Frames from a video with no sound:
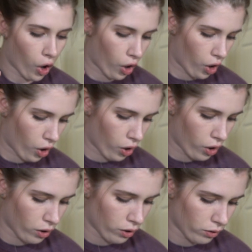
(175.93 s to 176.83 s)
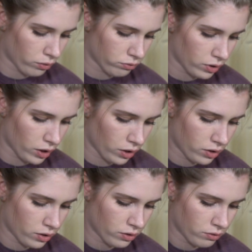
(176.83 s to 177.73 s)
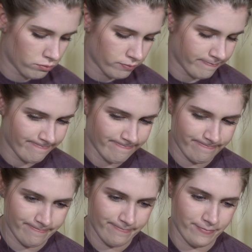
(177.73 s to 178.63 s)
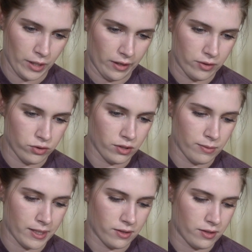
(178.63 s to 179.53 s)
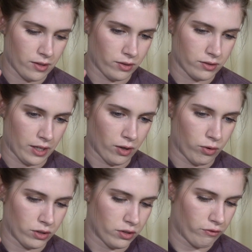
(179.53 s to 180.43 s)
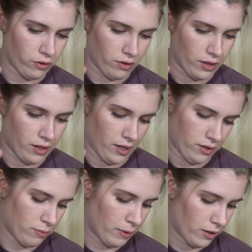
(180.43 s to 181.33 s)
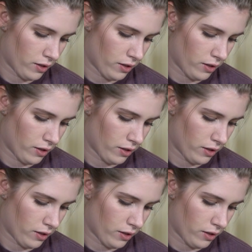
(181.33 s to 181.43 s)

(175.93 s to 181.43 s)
Oh, I was just about to say it looks like horse food and then I spilled